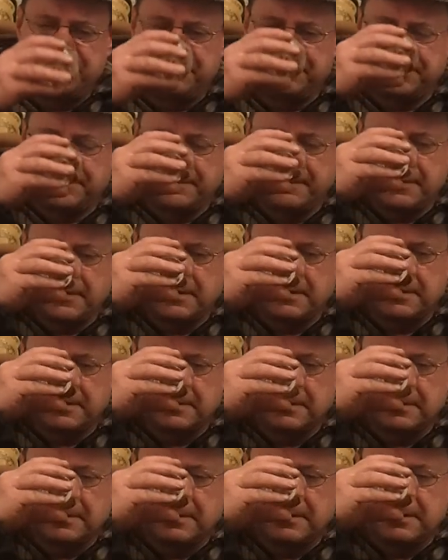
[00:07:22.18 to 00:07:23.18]

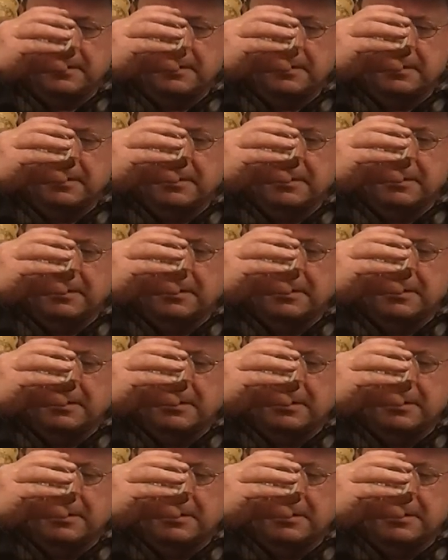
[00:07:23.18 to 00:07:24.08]
(silence)